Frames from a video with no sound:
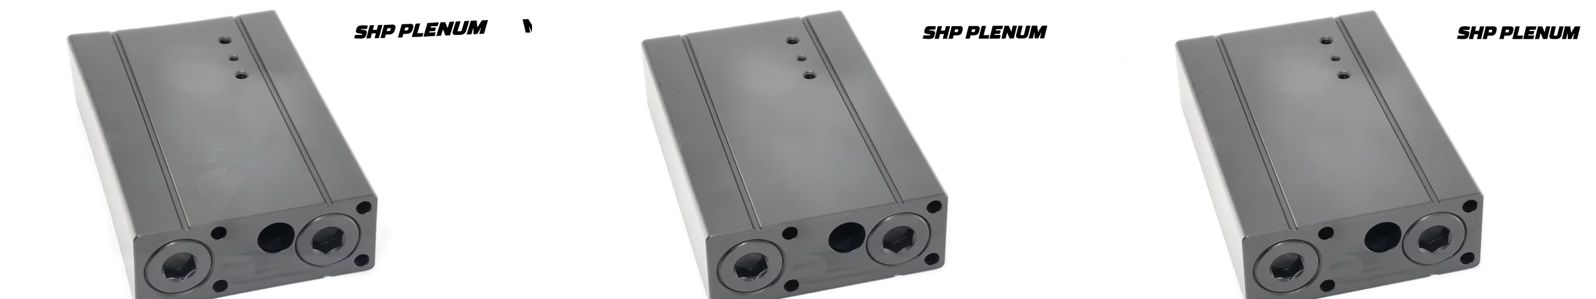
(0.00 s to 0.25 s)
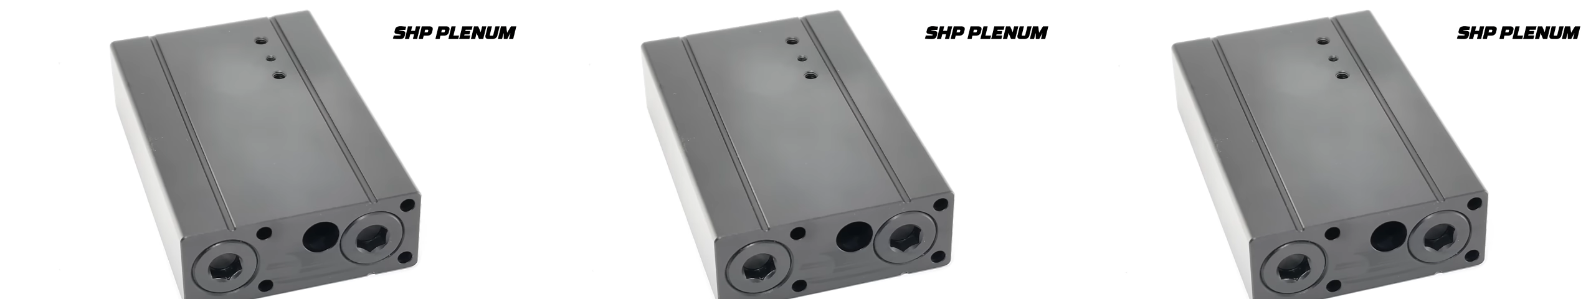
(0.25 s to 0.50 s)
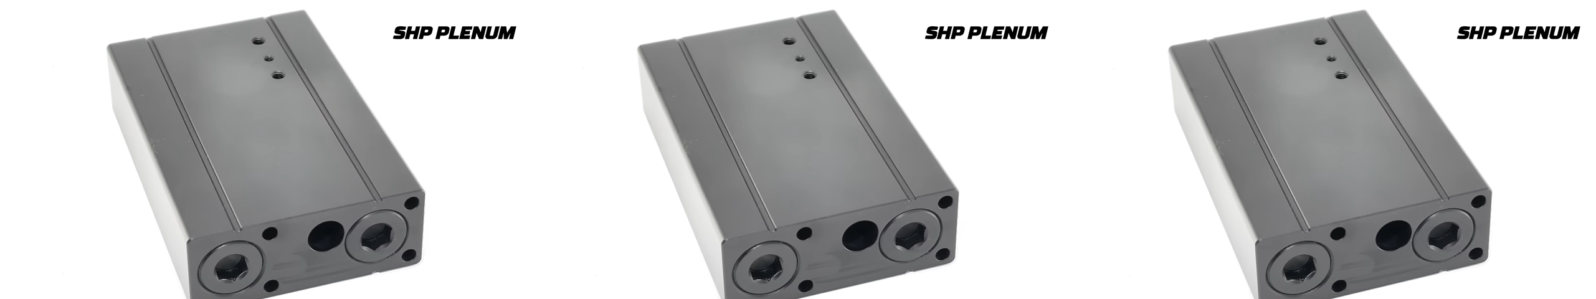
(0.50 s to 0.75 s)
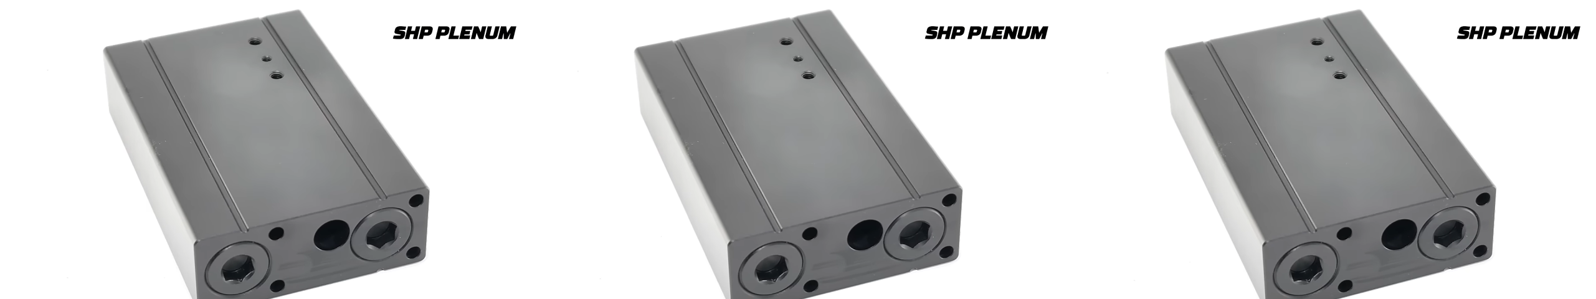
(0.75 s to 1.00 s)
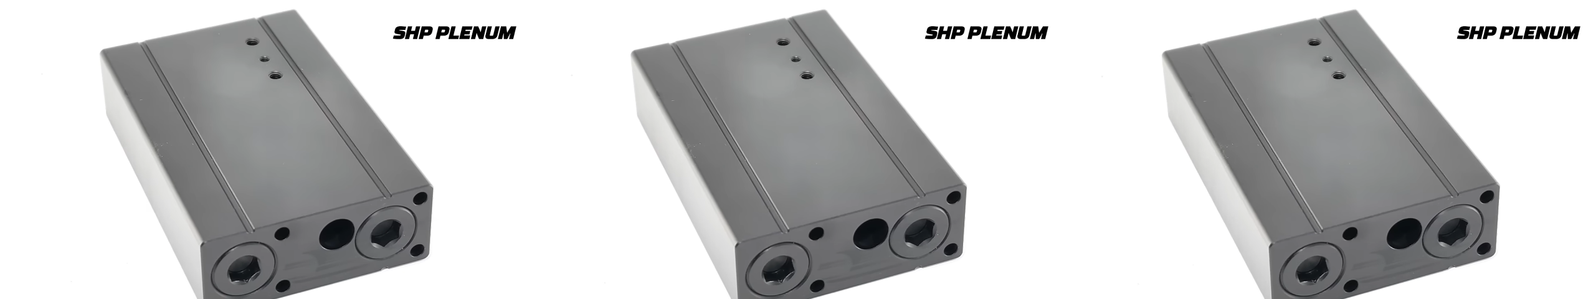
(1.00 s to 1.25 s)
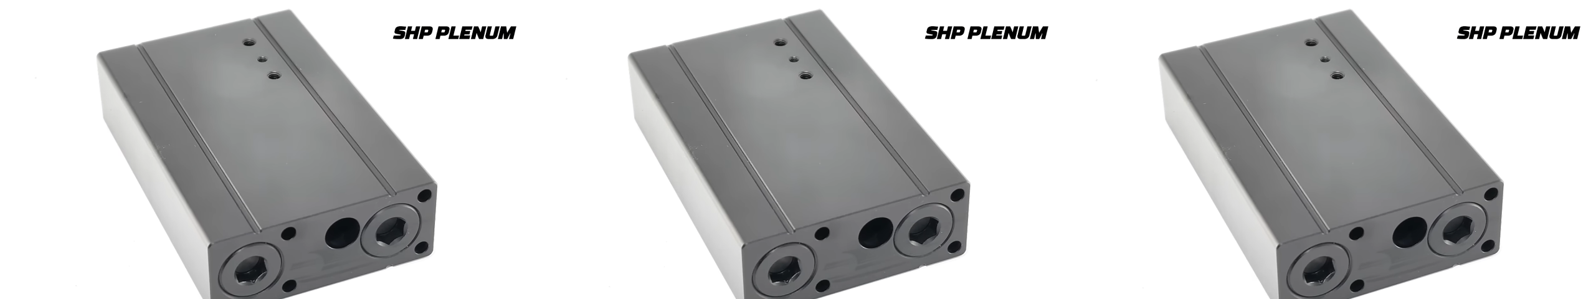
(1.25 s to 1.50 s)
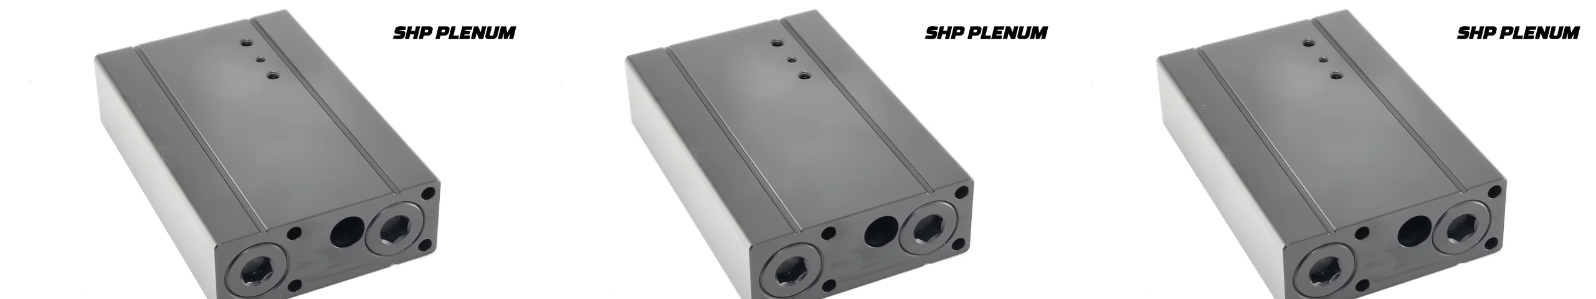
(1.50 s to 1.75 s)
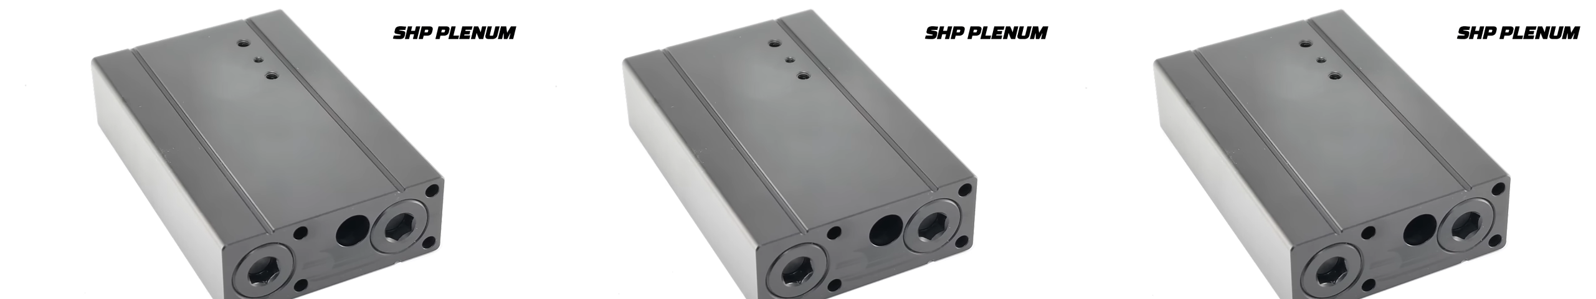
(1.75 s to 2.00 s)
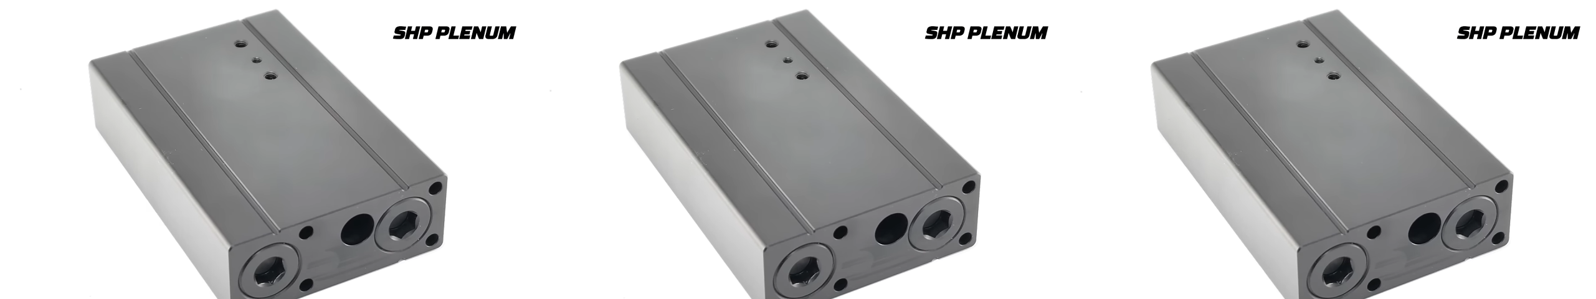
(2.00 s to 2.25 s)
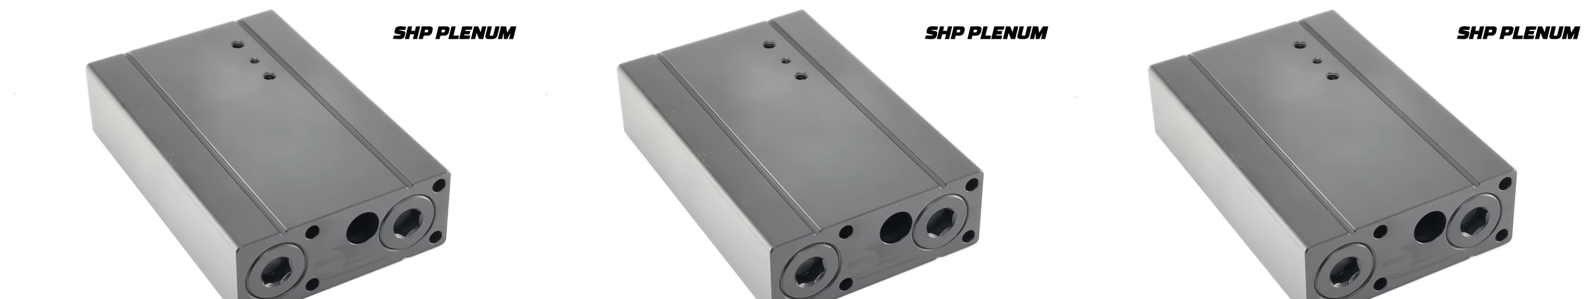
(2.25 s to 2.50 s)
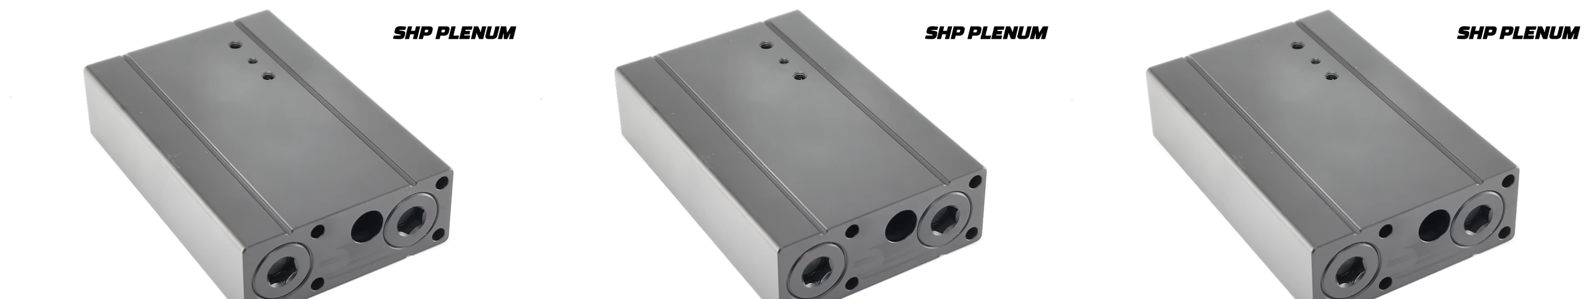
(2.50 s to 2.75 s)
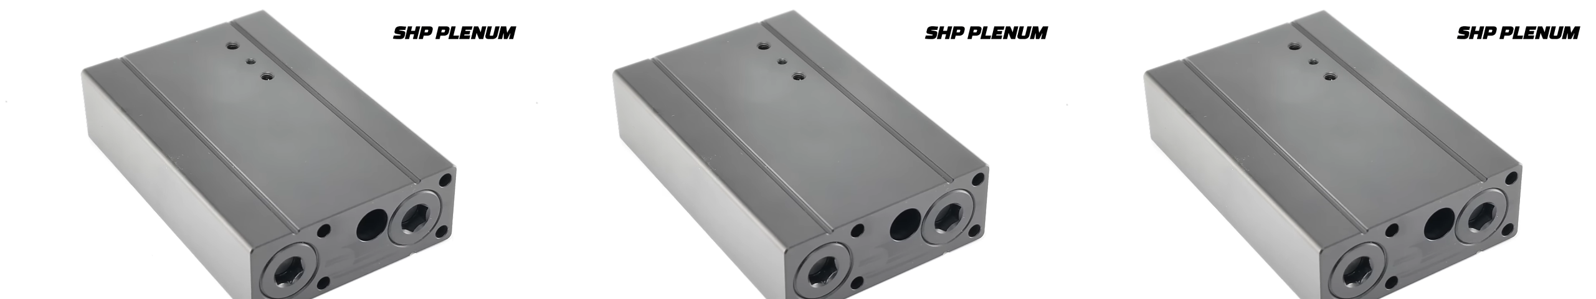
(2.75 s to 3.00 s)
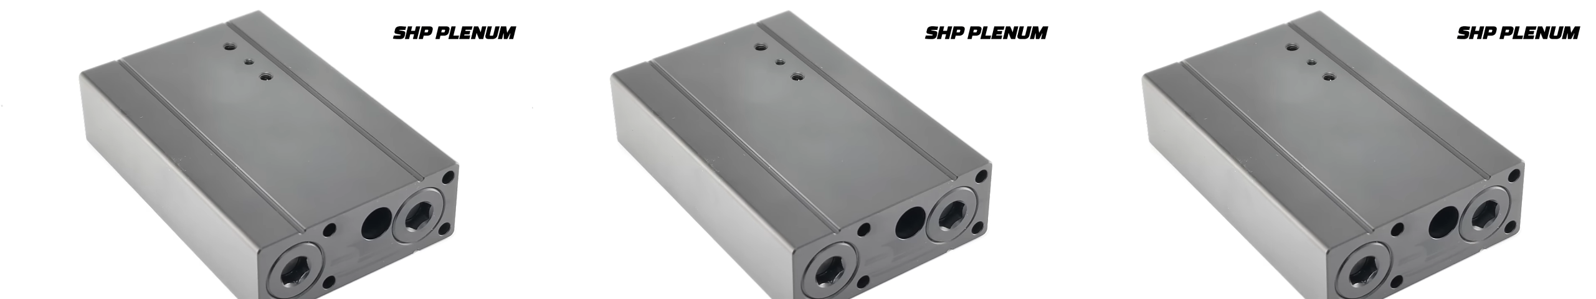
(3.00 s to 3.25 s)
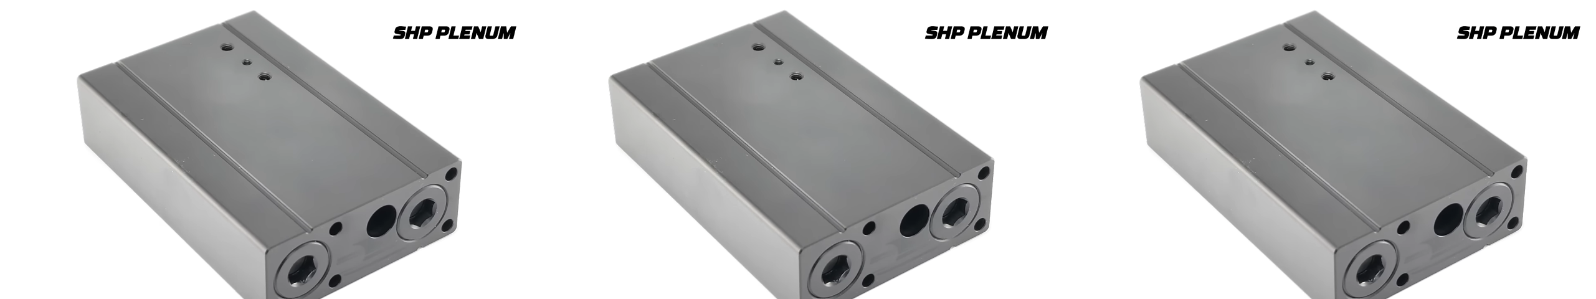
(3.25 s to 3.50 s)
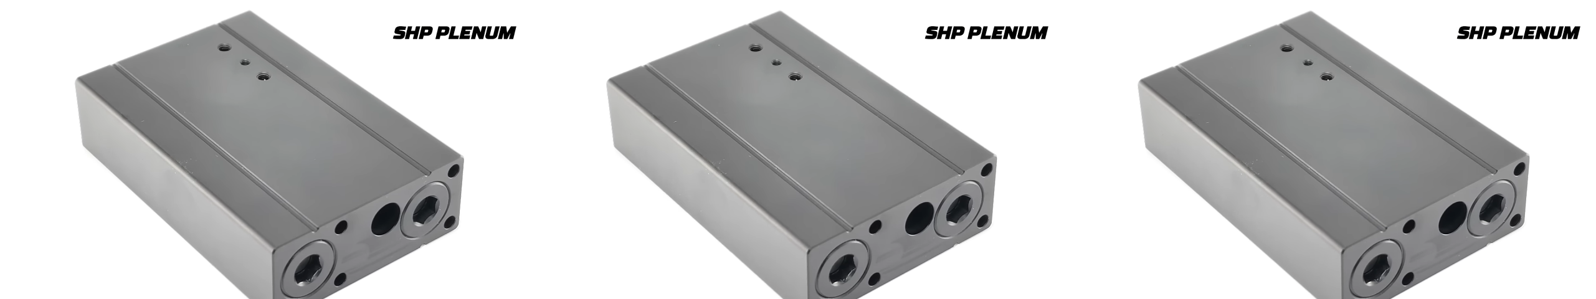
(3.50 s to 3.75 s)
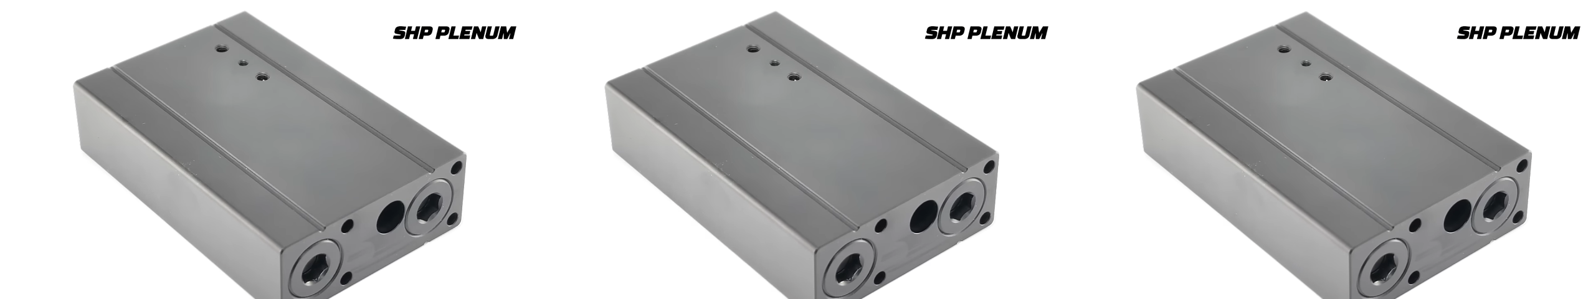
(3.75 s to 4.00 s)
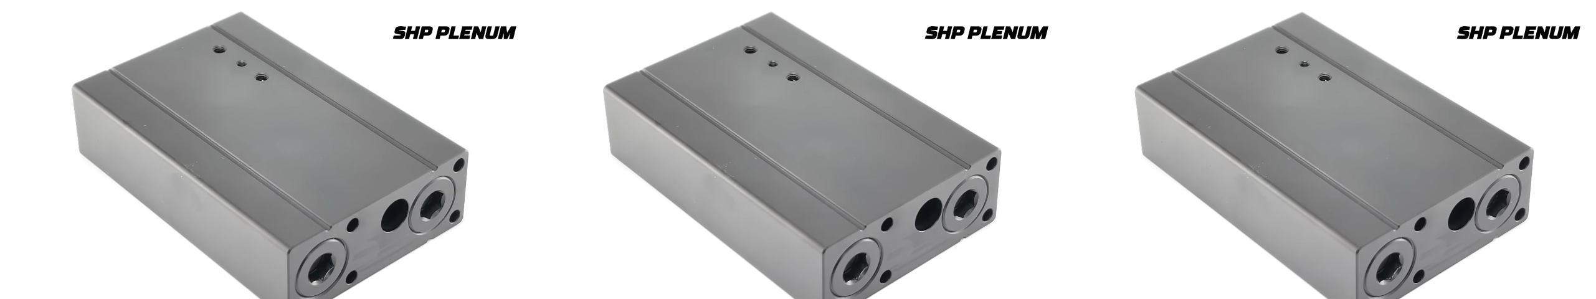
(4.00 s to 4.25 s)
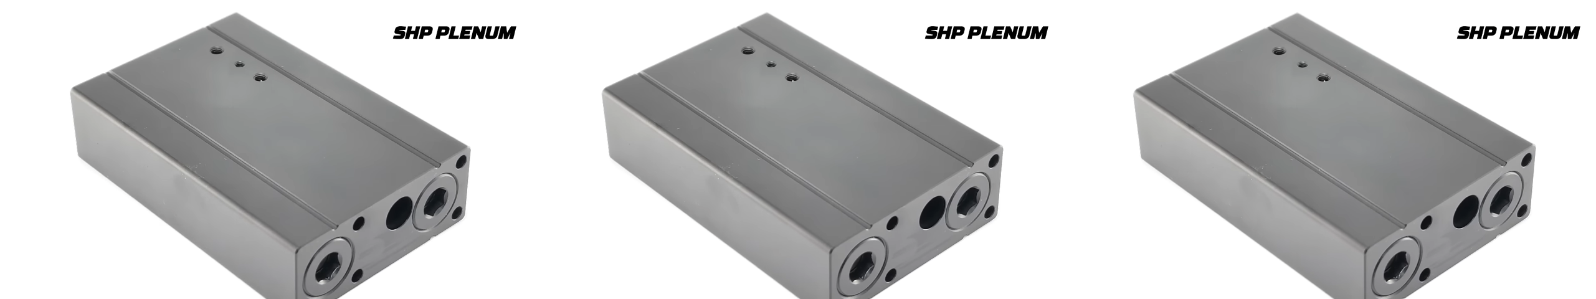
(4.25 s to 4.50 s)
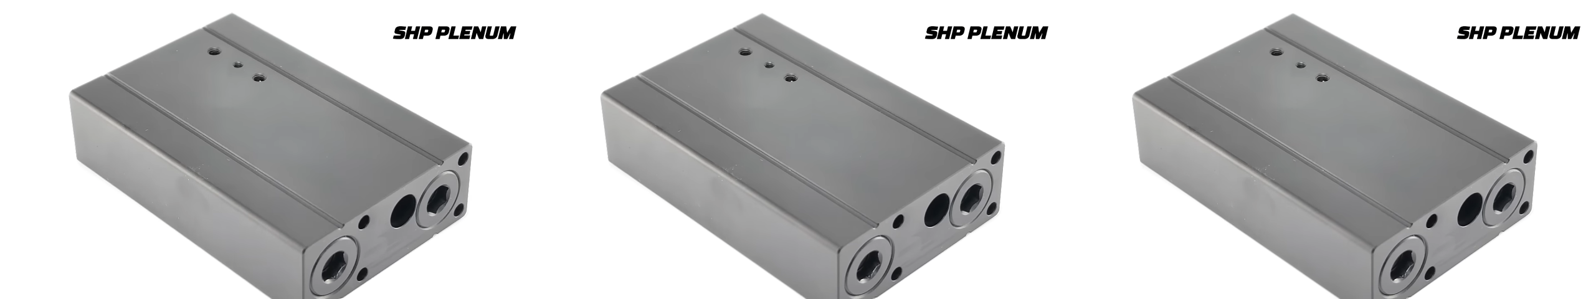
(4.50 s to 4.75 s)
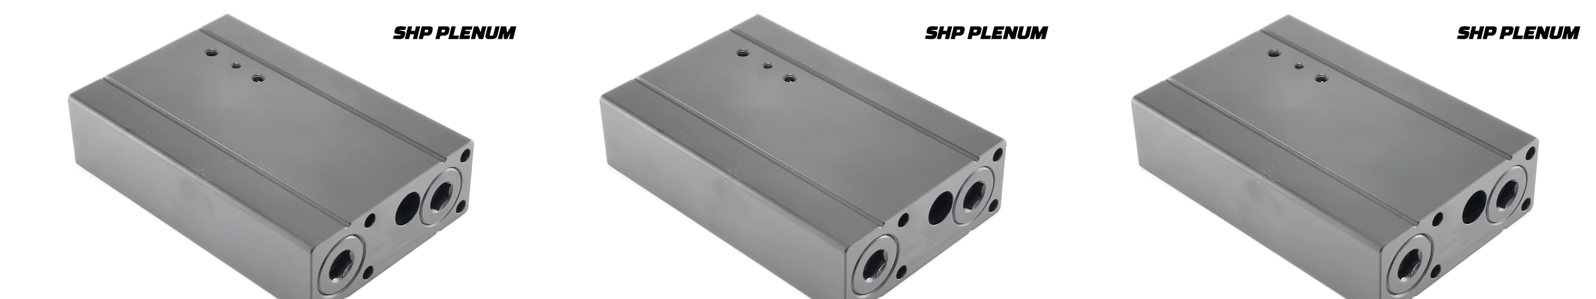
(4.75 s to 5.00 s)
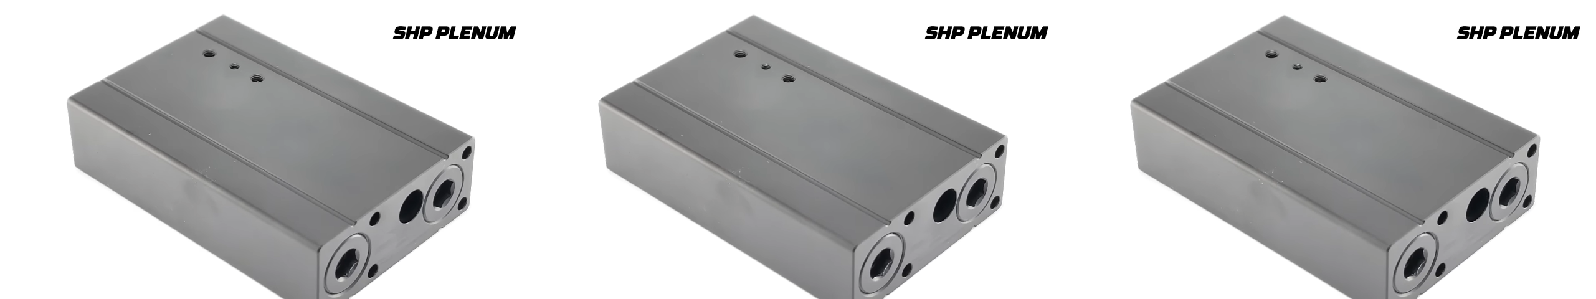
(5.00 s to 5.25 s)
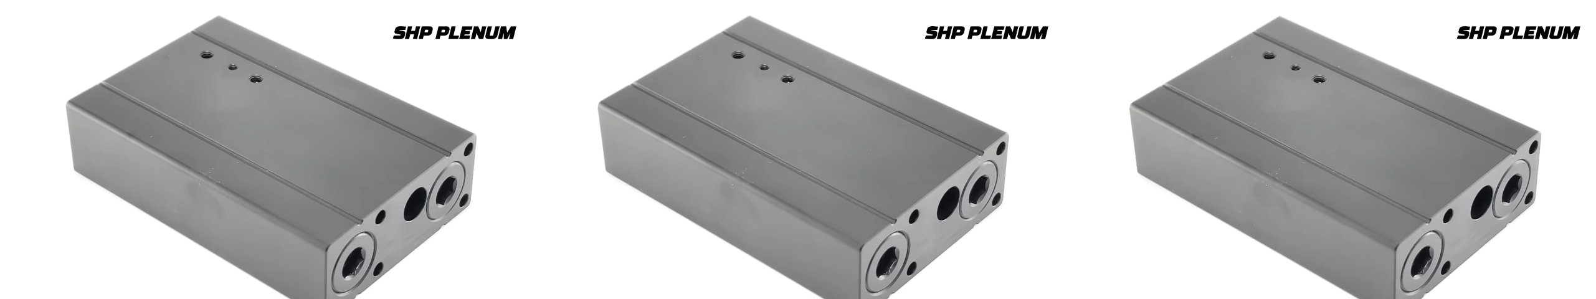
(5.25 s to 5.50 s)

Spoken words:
[unreadable: no face in view]